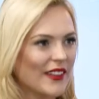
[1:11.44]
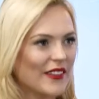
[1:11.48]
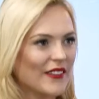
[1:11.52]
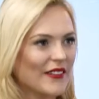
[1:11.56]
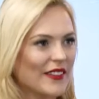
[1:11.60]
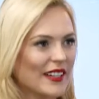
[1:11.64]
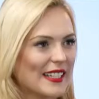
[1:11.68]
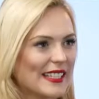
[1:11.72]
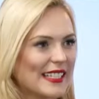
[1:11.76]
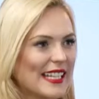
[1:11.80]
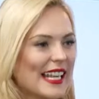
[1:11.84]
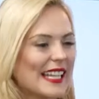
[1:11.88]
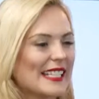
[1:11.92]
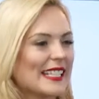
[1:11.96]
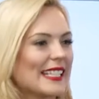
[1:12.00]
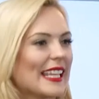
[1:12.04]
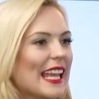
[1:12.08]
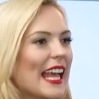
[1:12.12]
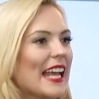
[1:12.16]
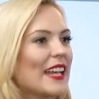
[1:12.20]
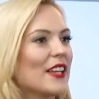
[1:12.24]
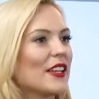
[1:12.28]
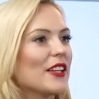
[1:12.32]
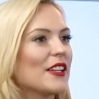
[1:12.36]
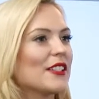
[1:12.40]
Fantastic.
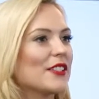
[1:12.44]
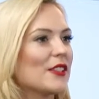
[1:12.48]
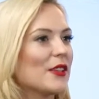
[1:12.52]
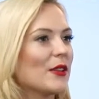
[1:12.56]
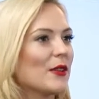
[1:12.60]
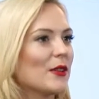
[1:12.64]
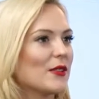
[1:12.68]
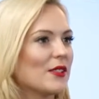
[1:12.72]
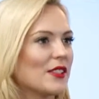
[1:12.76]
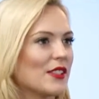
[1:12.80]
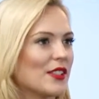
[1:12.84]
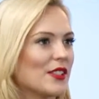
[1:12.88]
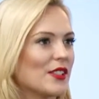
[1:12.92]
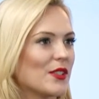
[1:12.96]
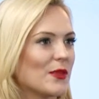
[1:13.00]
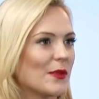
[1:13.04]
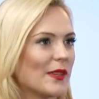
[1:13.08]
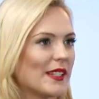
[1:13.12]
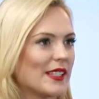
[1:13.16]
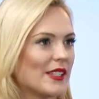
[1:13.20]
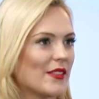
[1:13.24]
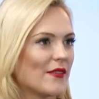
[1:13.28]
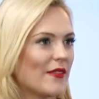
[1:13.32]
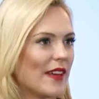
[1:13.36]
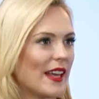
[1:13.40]
And could it alter
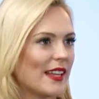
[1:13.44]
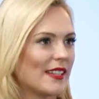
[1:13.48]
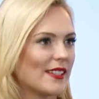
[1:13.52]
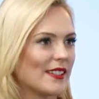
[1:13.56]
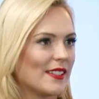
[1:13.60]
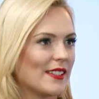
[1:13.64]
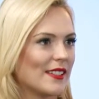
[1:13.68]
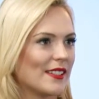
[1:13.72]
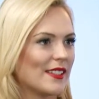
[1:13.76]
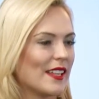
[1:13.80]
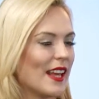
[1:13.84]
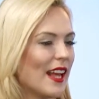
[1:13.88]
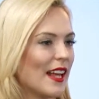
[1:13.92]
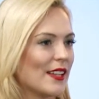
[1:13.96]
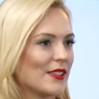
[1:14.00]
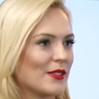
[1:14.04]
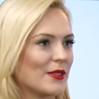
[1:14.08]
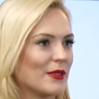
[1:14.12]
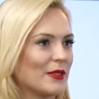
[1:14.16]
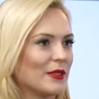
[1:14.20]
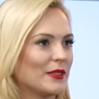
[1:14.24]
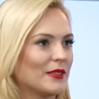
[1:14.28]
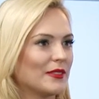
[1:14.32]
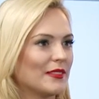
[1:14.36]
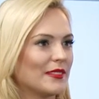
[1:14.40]
Swiss investors
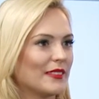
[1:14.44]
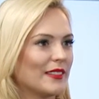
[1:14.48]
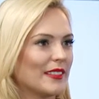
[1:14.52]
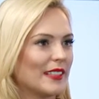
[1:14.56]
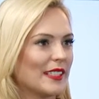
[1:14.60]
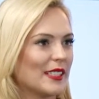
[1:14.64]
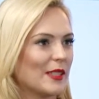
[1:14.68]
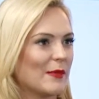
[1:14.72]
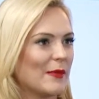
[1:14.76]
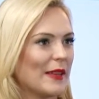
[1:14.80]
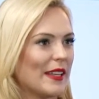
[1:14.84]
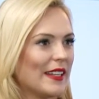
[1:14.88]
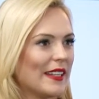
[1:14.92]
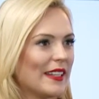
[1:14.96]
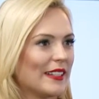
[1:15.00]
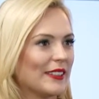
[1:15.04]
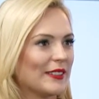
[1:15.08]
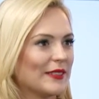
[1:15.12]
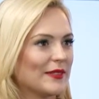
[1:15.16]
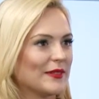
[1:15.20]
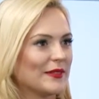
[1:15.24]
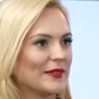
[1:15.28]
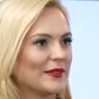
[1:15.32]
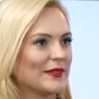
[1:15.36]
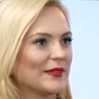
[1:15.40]
at all, this opinion?